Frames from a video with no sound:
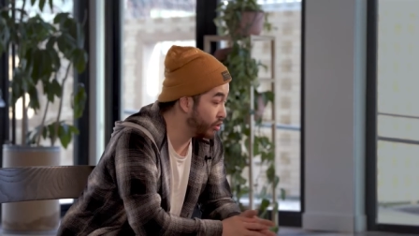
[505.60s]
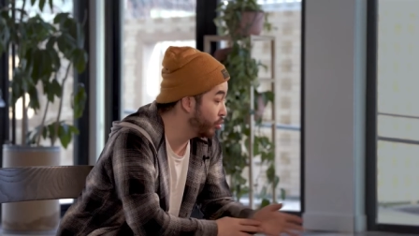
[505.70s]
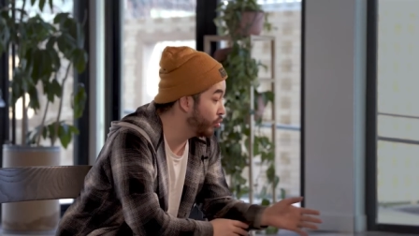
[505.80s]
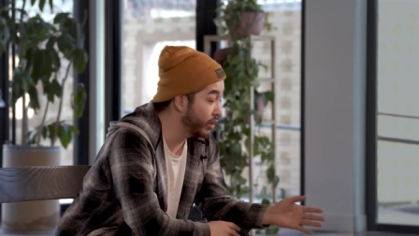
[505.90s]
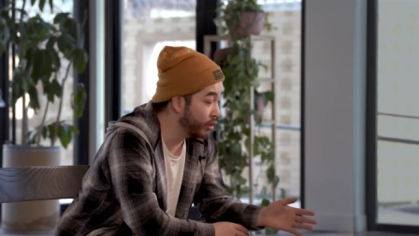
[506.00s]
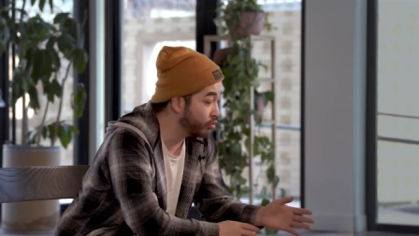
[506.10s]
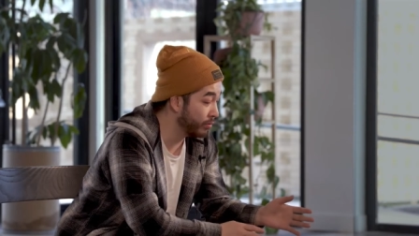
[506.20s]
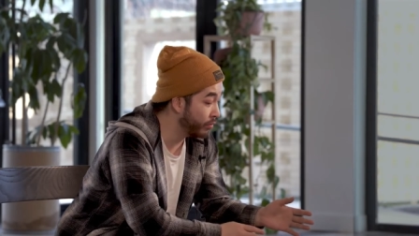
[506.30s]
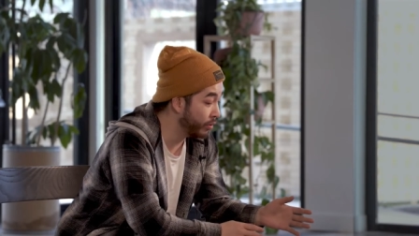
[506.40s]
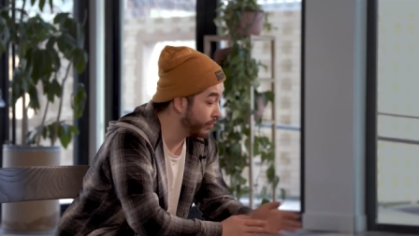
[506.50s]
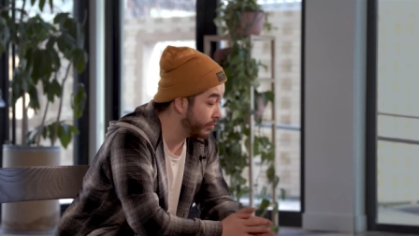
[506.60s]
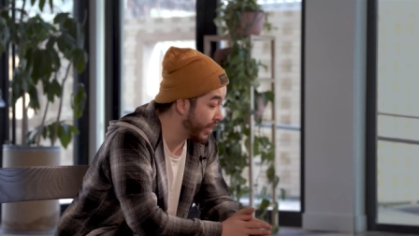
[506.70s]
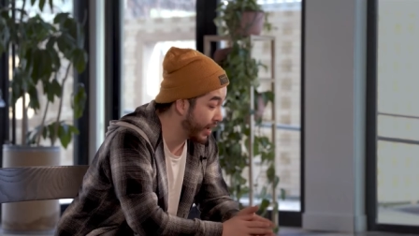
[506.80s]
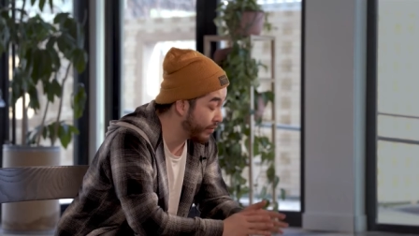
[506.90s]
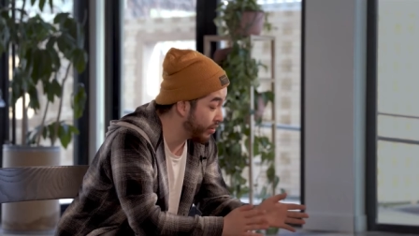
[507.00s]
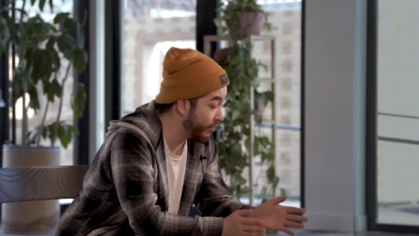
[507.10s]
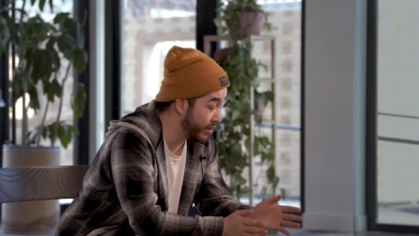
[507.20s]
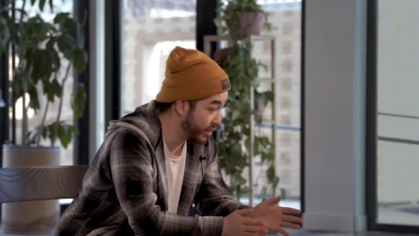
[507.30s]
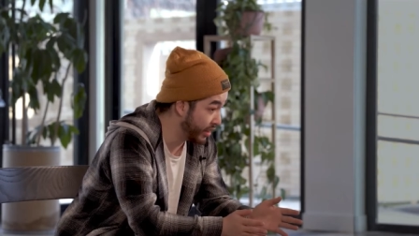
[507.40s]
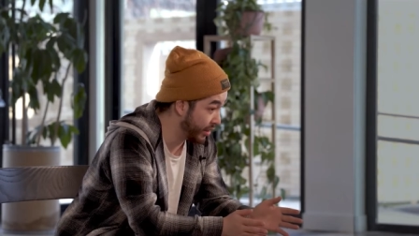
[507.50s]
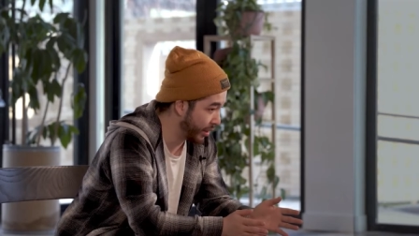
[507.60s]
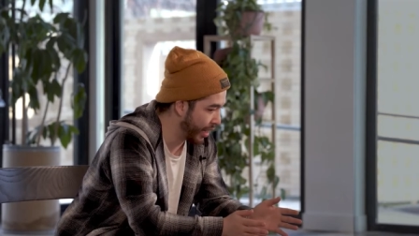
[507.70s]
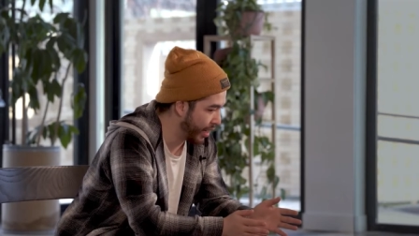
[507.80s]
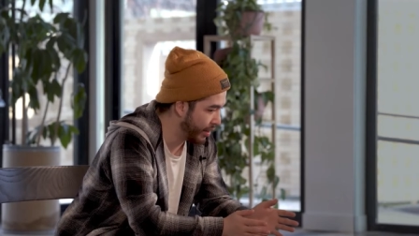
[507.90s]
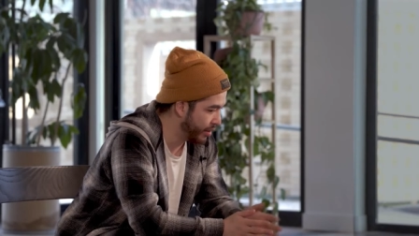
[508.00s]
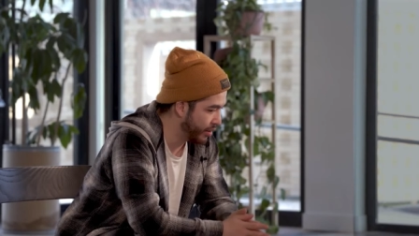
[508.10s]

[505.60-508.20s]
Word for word: It's two years removed from me ever even seeing the guy.